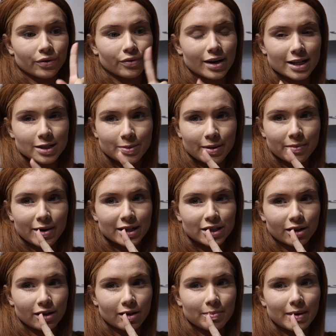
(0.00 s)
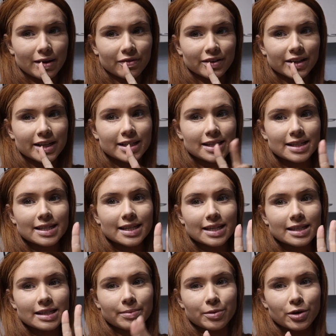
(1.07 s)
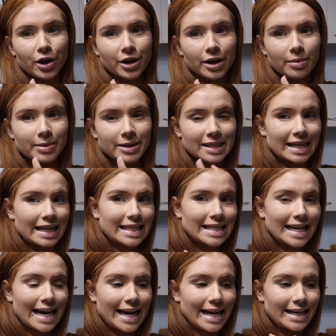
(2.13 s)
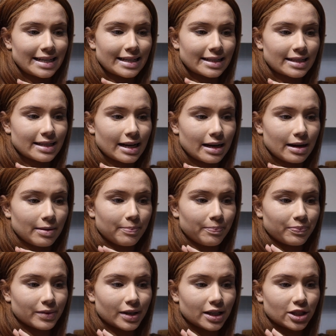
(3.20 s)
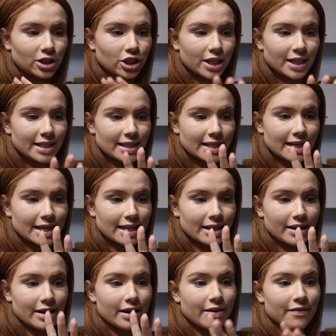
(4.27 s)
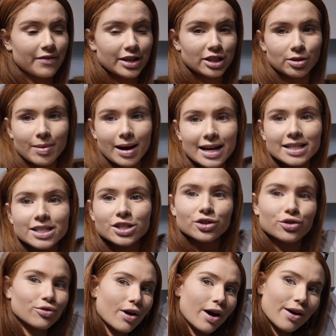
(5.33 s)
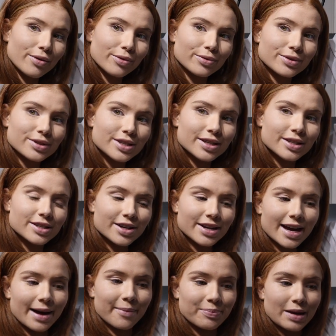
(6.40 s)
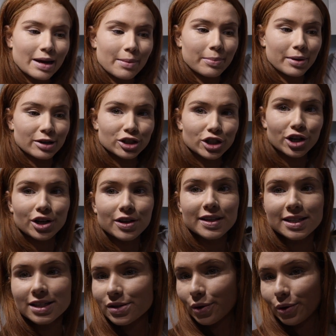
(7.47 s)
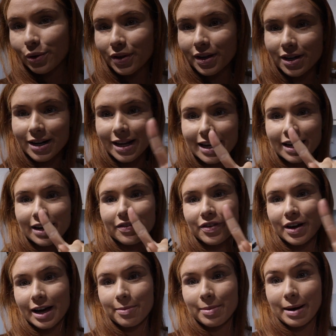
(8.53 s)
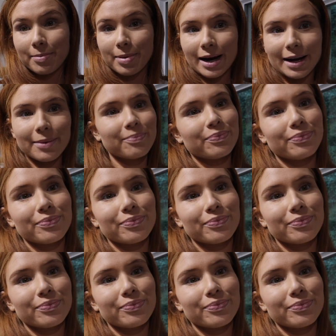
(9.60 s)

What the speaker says: raspberry and white chocolate muffins, some yogurt biscuits, and some cheesy Vegemite scrolls. So yeah, but I'll show you, this is all that you need for egg and bacon pie.